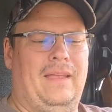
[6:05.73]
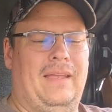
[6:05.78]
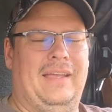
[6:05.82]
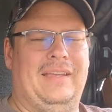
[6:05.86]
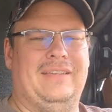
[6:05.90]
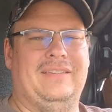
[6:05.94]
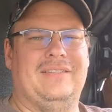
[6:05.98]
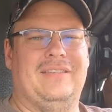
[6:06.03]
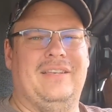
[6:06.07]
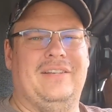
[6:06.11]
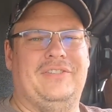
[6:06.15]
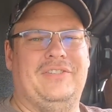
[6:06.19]

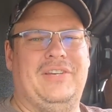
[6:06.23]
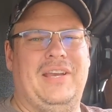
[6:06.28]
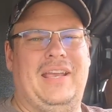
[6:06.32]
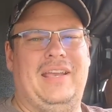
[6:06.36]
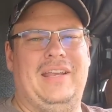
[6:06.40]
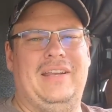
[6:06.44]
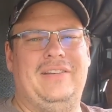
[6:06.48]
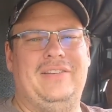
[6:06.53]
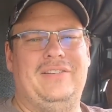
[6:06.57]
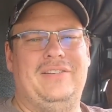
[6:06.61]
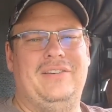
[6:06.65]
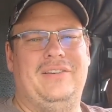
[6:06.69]
is to
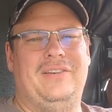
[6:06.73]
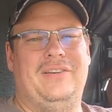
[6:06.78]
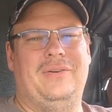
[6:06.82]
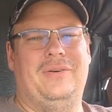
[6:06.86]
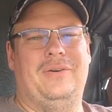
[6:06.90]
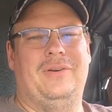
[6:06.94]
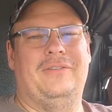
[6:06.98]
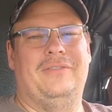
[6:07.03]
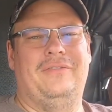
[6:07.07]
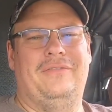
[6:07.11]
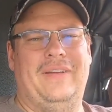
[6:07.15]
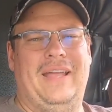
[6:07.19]
change
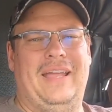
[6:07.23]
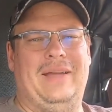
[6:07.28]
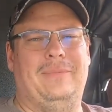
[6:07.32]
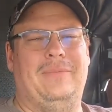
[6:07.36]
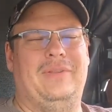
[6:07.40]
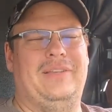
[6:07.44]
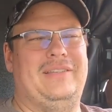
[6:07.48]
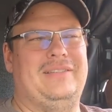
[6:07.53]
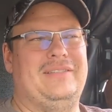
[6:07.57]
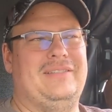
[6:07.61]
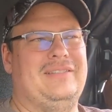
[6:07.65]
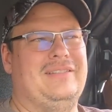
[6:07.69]
your
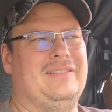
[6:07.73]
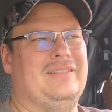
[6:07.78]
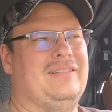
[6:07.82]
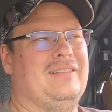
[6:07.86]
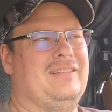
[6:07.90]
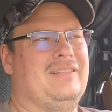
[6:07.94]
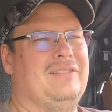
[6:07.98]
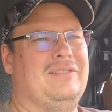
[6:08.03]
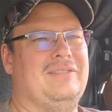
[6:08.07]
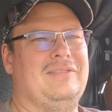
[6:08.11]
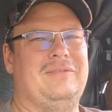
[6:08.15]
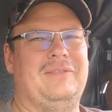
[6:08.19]
family's
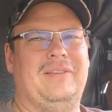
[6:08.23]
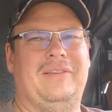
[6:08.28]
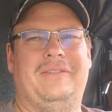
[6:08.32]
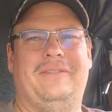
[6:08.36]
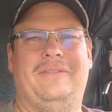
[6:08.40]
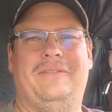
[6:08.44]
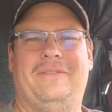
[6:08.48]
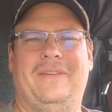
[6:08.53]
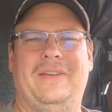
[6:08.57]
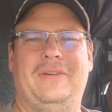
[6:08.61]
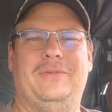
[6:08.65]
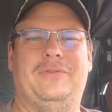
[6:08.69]

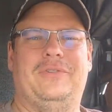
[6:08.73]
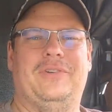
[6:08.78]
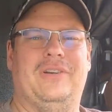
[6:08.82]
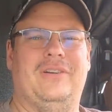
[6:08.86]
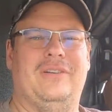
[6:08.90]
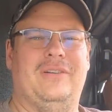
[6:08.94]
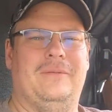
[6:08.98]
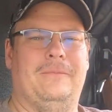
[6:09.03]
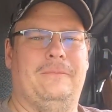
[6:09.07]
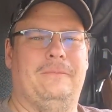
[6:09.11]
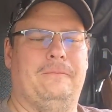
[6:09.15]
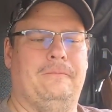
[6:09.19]

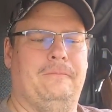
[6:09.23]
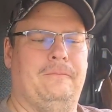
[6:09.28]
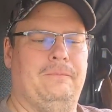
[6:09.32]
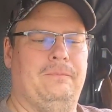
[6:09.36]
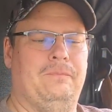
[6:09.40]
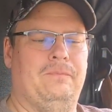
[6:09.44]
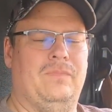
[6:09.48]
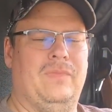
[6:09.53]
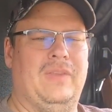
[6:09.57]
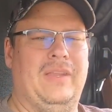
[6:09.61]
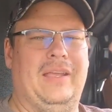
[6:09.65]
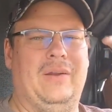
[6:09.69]
future
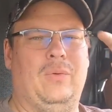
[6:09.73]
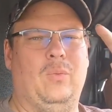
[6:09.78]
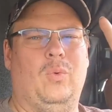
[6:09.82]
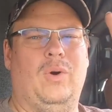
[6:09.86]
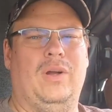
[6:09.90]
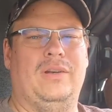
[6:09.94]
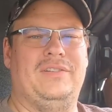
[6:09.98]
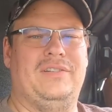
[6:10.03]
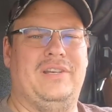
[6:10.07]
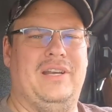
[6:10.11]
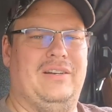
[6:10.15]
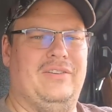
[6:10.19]
in
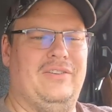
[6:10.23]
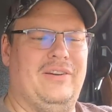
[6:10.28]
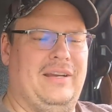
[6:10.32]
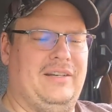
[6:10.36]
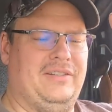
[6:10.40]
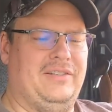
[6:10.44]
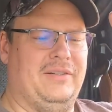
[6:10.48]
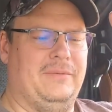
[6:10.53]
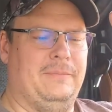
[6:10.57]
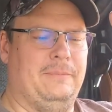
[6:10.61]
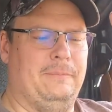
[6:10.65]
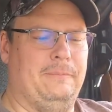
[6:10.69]
one
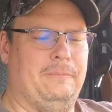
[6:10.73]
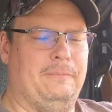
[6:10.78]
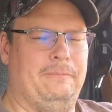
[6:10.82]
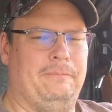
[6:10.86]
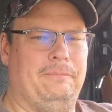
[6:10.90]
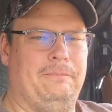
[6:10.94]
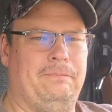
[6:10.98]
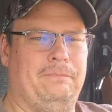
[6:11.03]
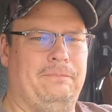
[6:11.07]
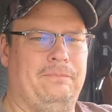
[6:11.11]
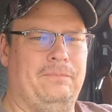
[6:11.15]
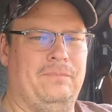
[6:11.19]
generation.
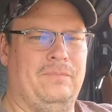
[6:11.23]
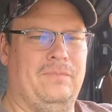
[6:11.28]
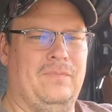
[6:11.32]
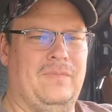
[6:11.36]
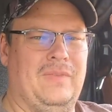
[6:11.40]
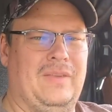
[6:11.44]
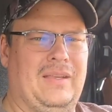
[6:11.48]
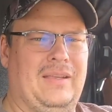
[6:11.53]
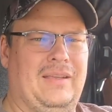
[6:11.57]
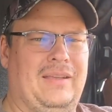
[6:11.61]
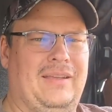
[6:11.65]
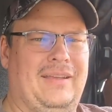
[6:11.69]

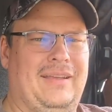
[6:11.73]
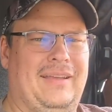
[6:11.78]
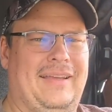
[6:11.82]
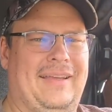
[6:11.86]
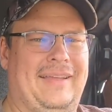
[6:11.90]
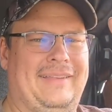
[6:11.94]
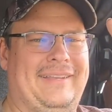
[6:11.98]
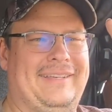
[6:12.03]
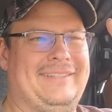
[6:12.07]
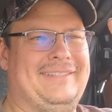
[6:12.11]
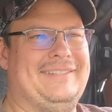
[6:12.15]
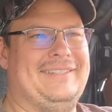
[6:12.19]

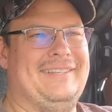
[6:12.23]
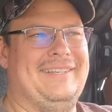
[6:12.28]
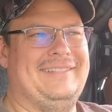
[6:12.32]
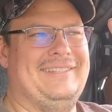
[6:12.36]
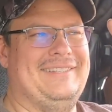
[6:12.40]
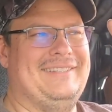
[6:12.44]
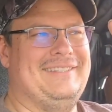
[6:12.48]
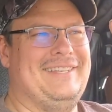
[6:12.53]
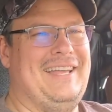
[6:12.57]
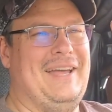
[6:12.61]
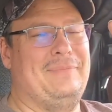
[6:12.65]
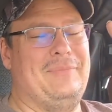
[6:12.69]
And this
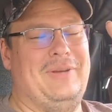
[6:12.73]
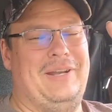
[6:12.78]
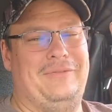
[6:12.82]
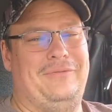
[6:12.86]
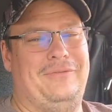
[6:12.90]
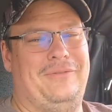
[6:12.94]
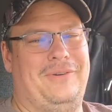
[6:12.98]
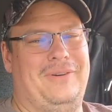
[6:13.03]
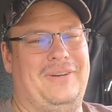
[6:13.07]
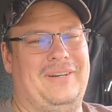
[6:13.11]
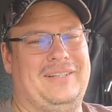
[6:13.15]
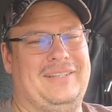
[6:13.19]
is not
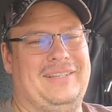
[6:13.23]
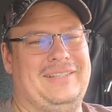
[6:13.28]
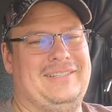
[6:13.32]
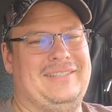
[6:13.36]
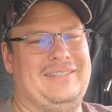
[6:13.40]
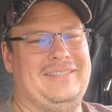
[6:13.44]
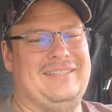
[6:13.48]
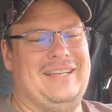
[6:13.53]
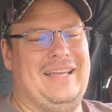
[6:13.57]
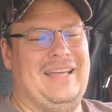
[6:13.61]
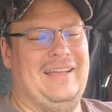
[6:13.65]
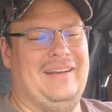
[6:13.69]
metaphoric. This
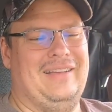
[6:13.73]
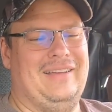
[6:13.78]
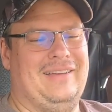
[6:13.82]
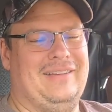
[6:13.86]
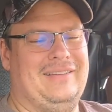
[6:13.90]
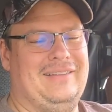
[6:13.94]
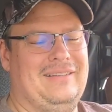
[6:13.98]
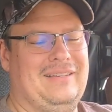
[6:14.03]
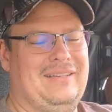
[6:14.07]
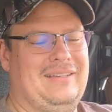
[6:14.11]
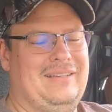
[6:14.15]
is not a